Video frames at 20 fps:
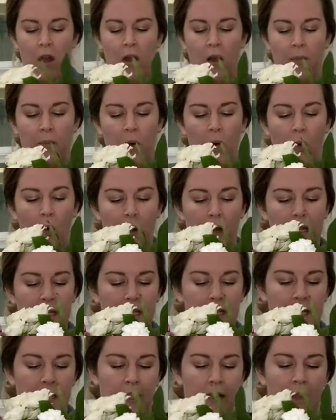a
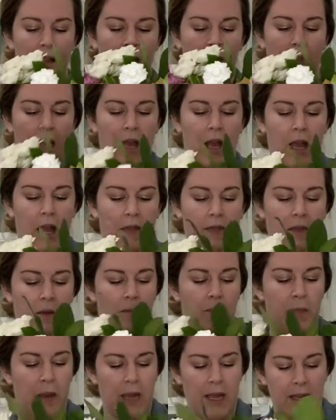point at the
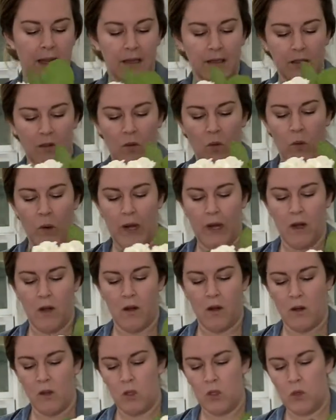base
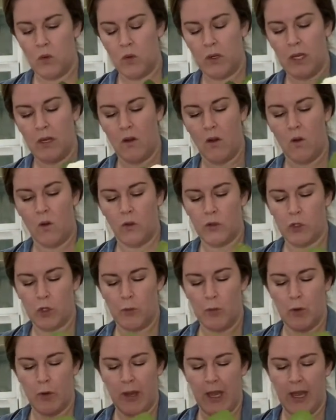where you can hold your
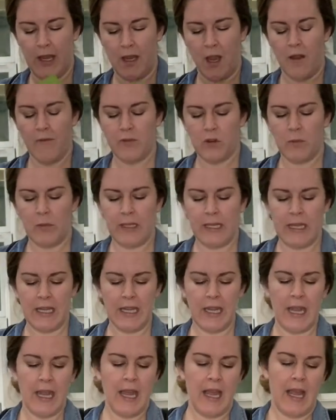bouquet
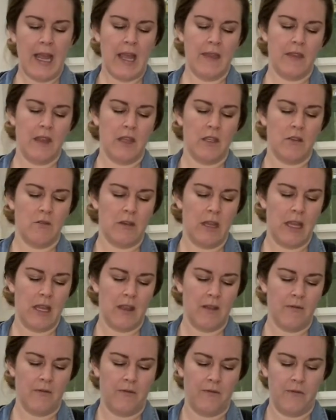comfortably and that you
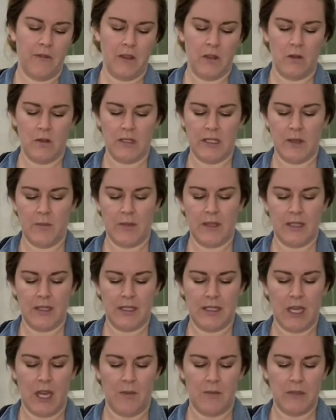can't feel some of the
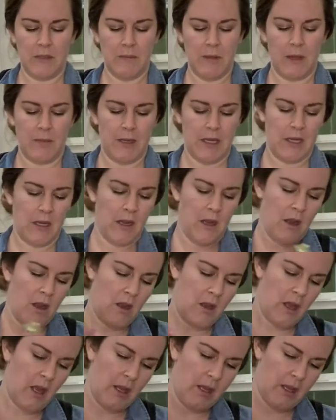stems maybe
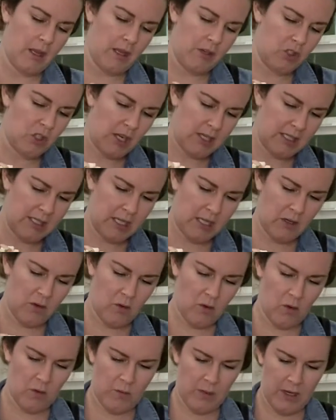adjusting
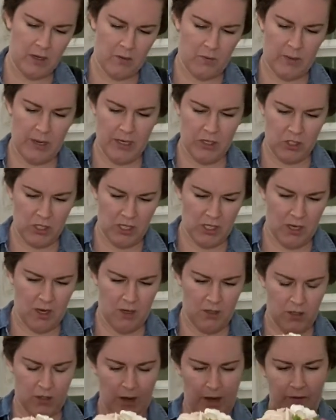or rearranging
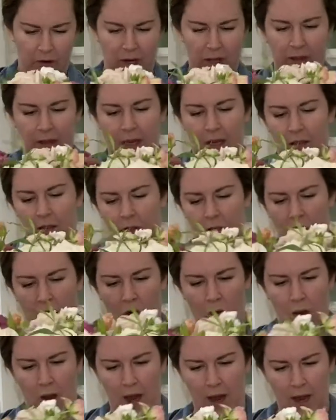under everything.
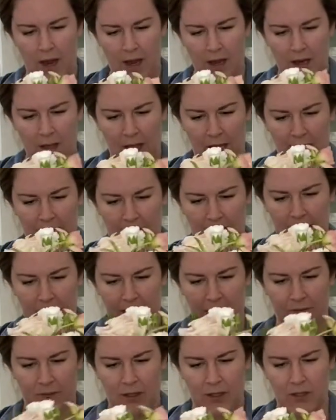So I like to
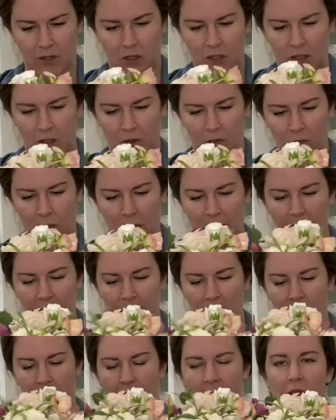give this just a really
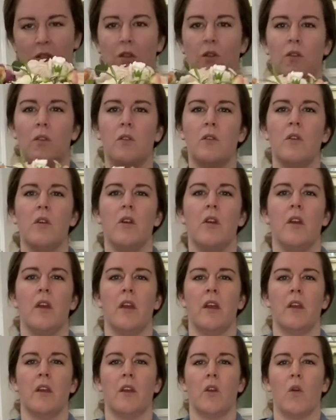gentle
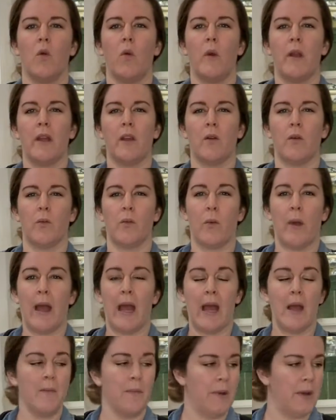and quick
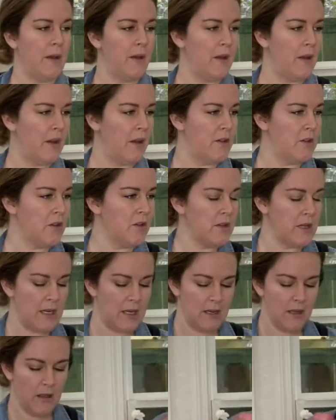wrap
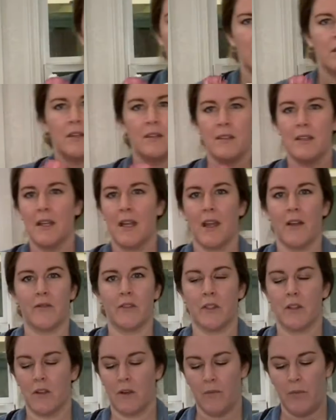underneath. It doesn't have
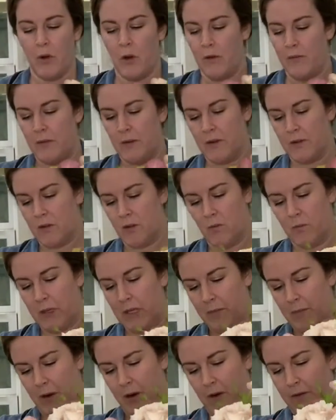to look perfect or
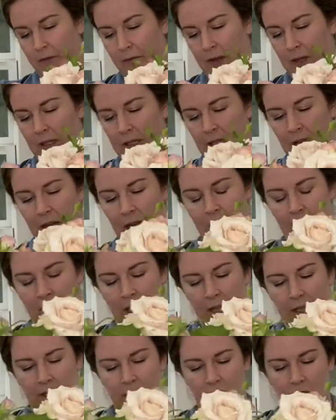be perfect.
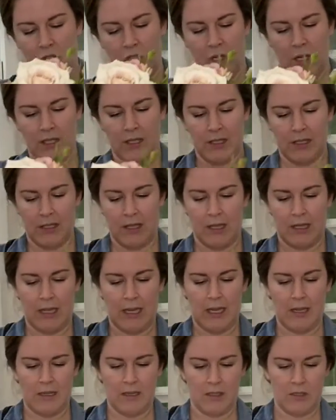It's just,
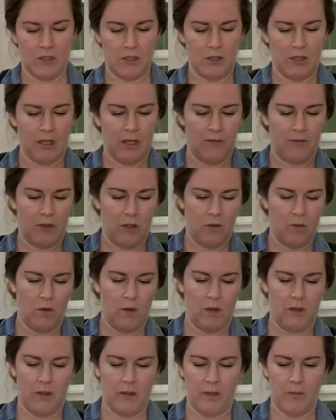again, to give you
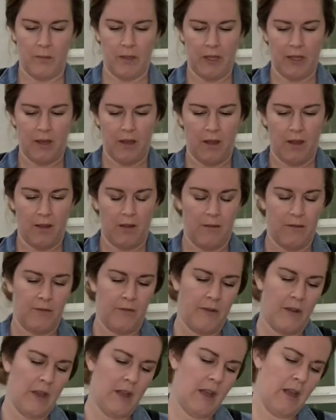a little bit of
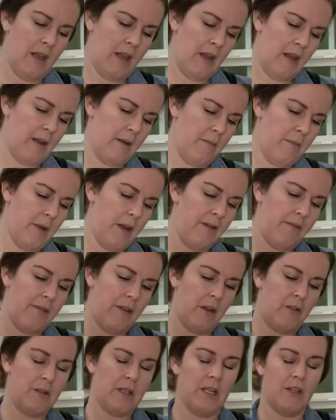a
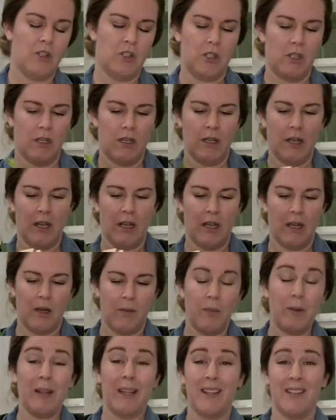foundation and a
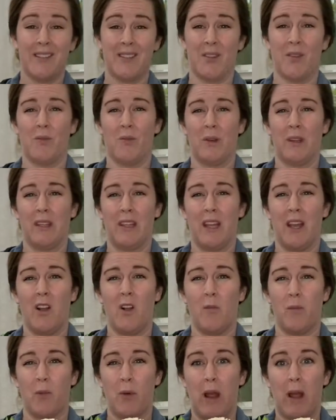place to really
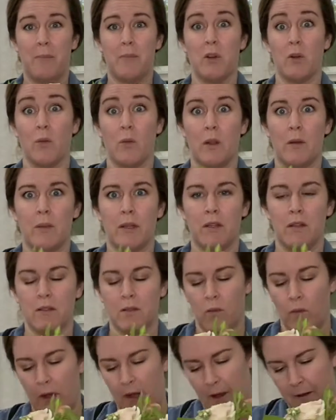help wrap your ribbon
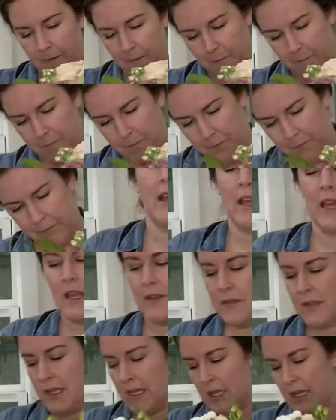as well.
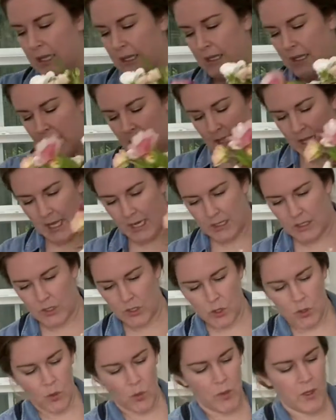At the end, I like to
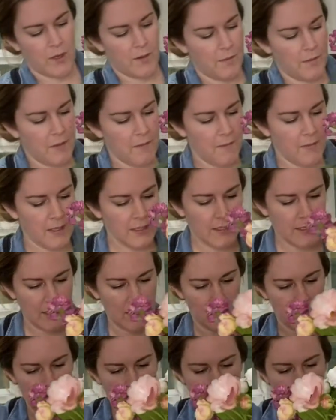trim my
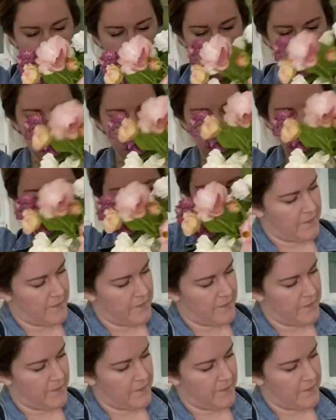stems down.